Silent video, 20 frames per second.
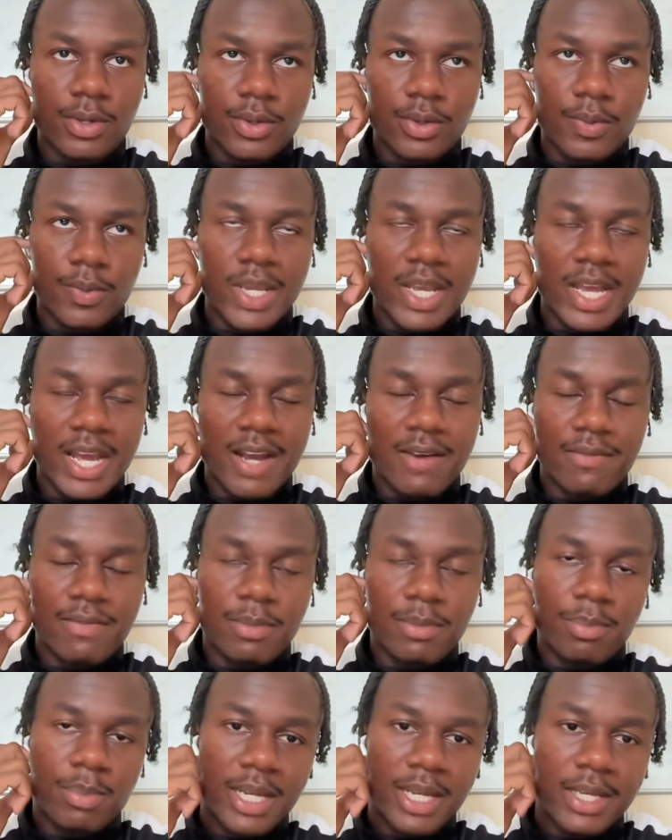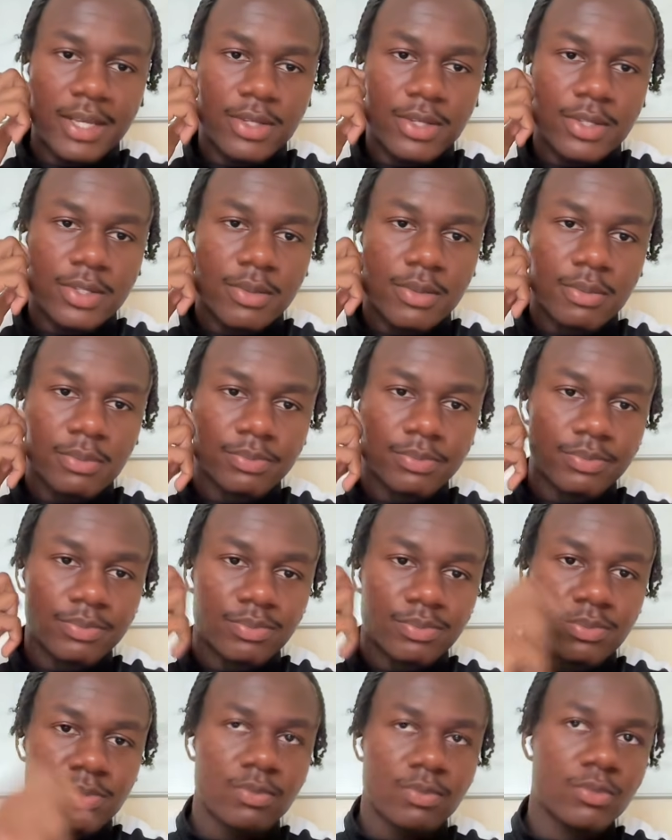we have the players
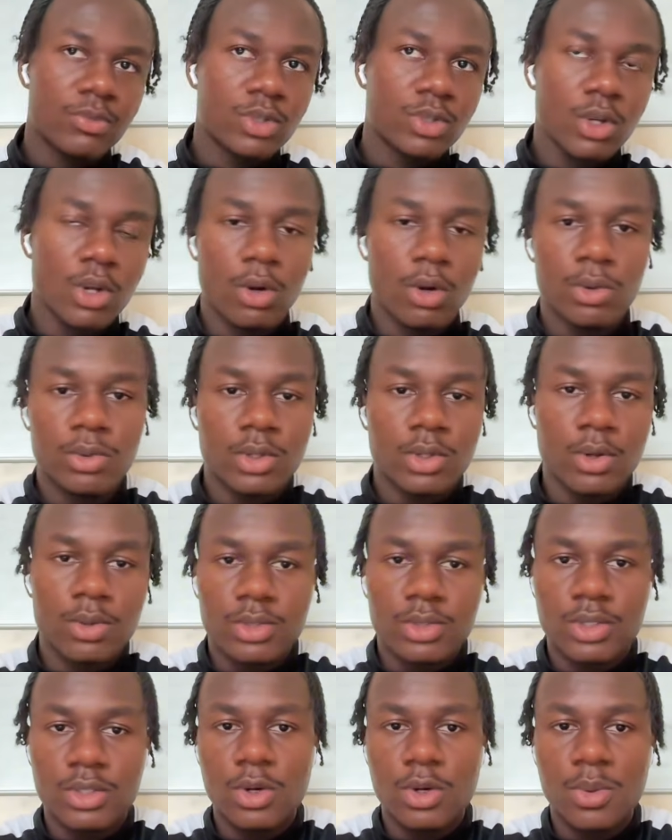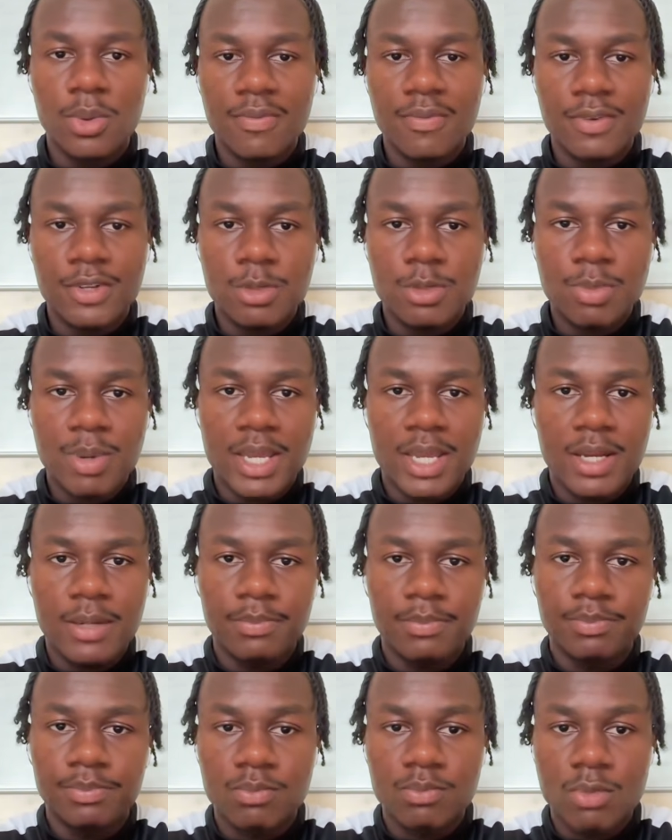to go toe-to-toe with
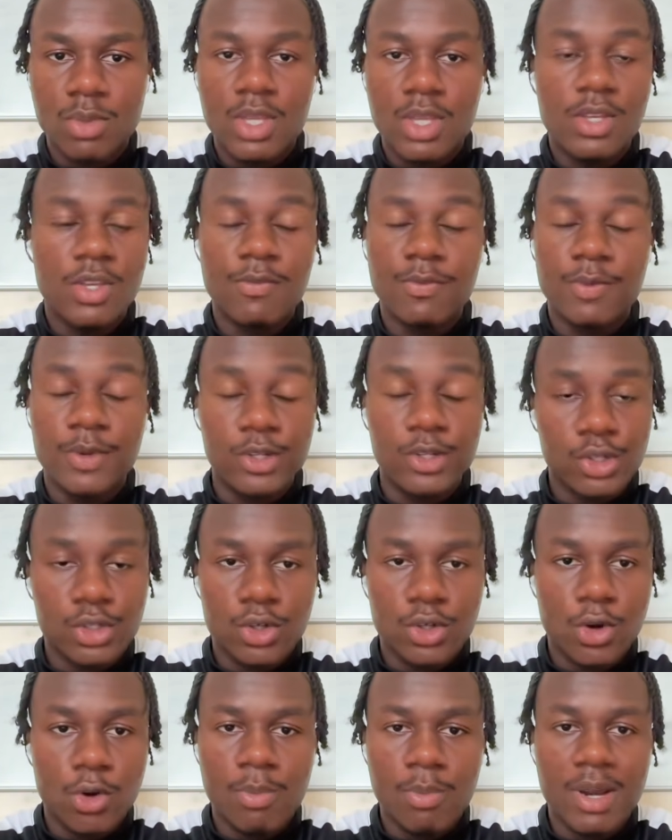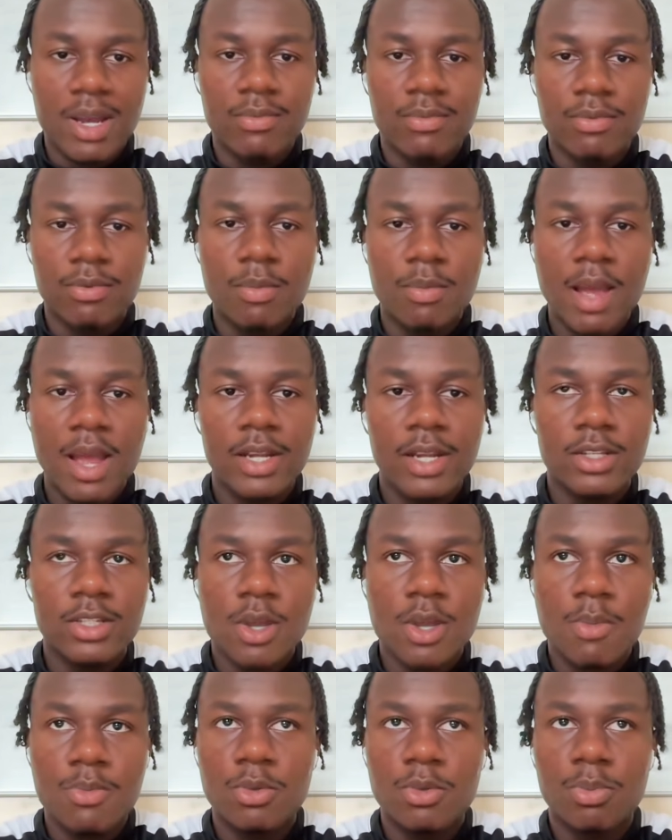Spain. If we just go man for man in
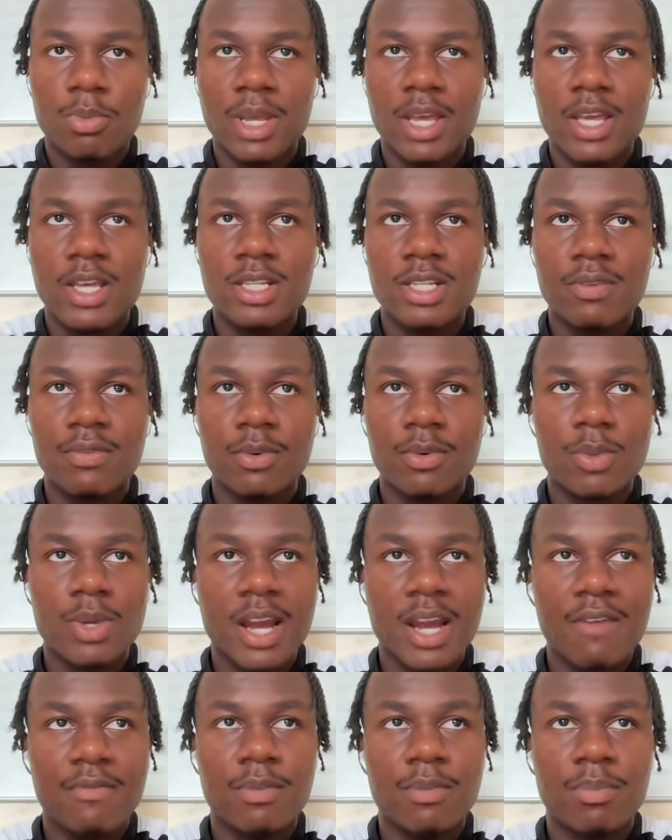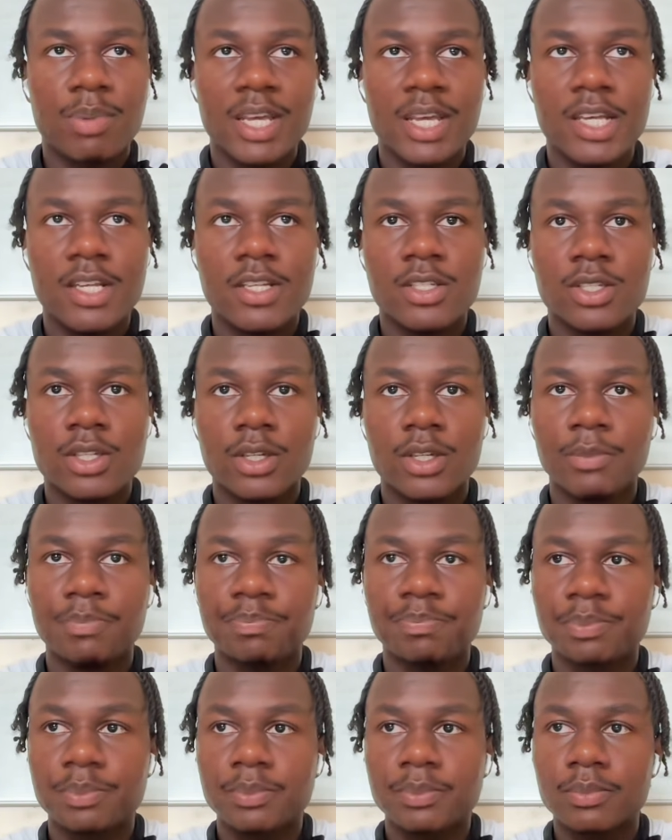terms of players, I think we have the players to
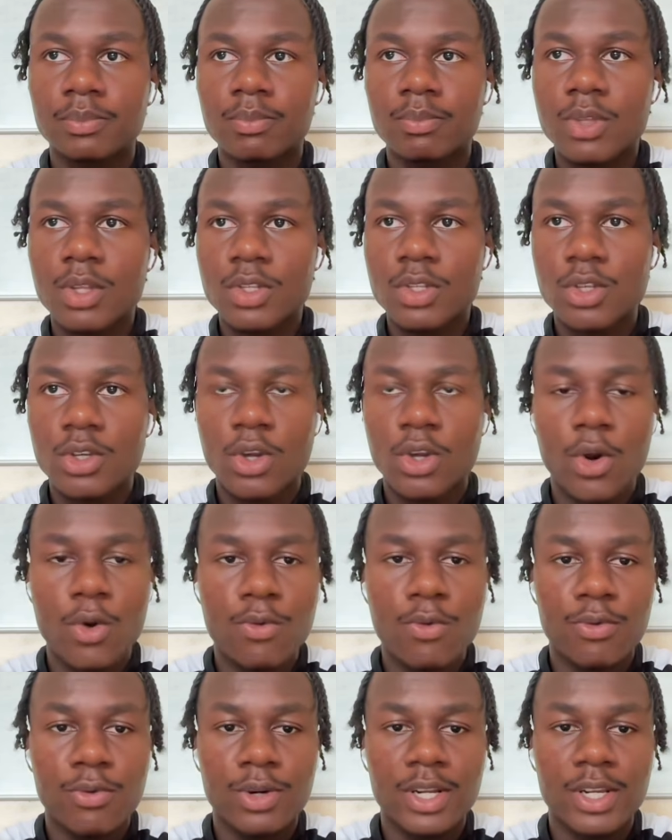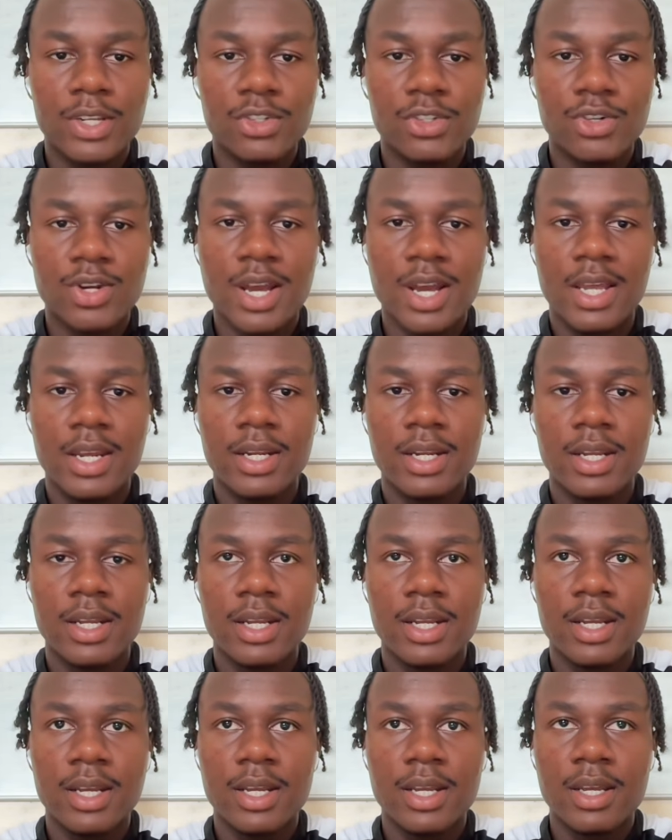go for it and try and
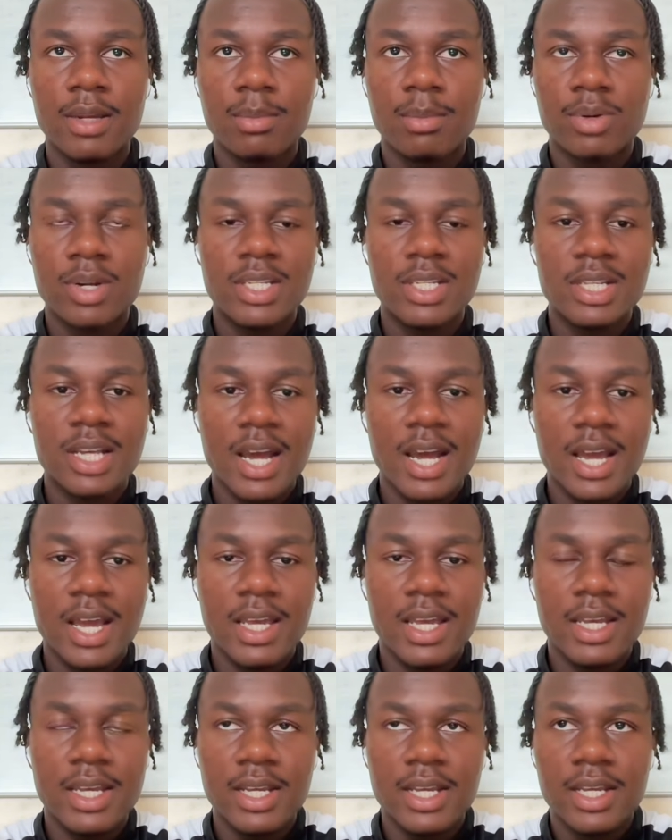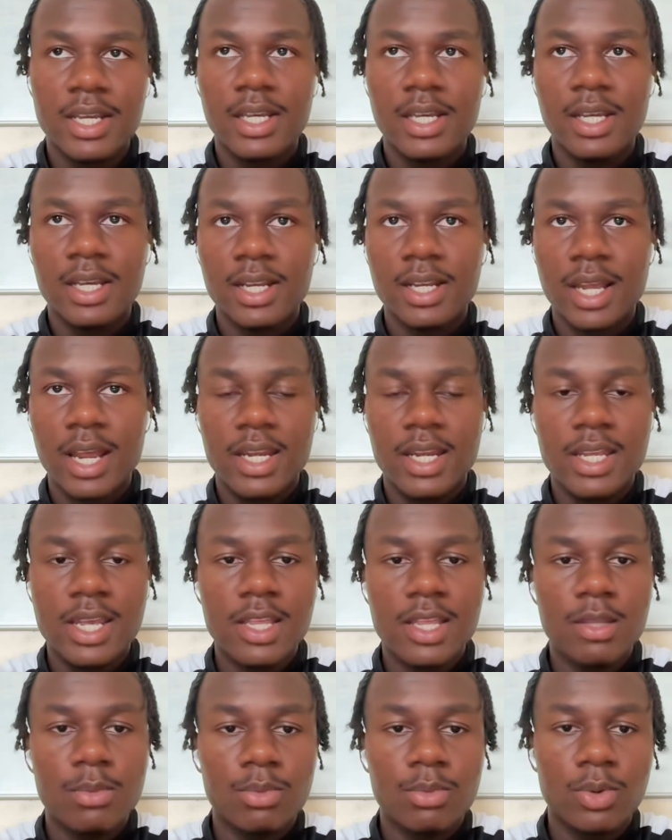press high and
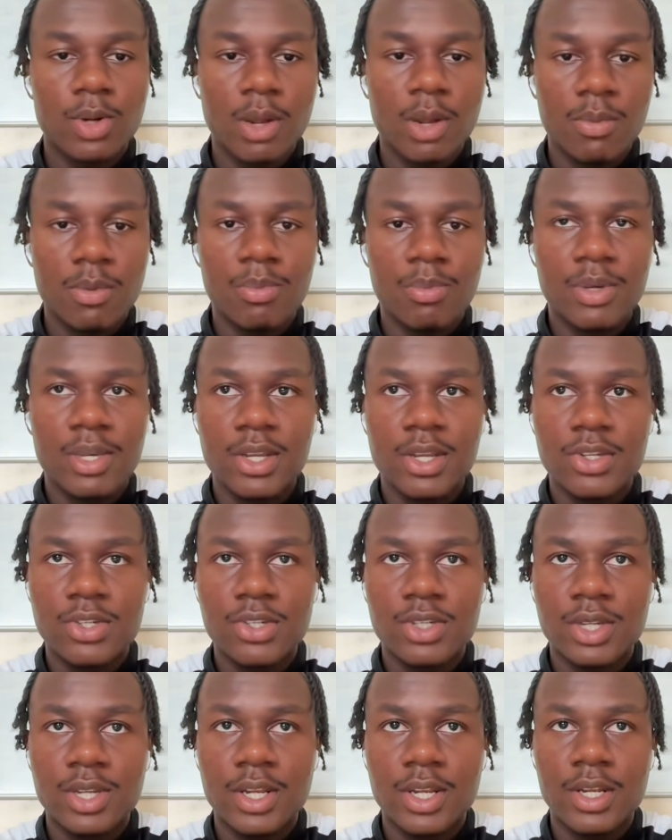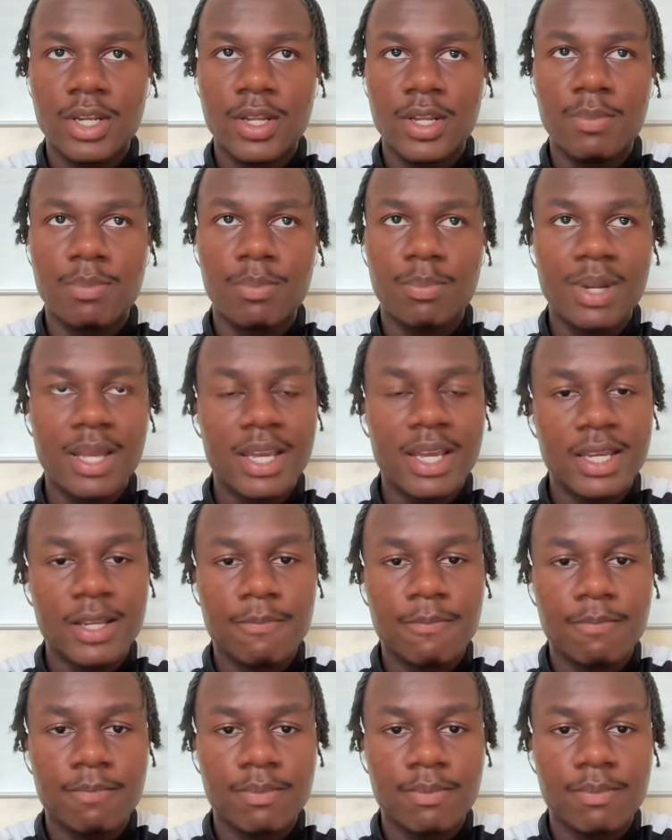get the ball up the pitch and play,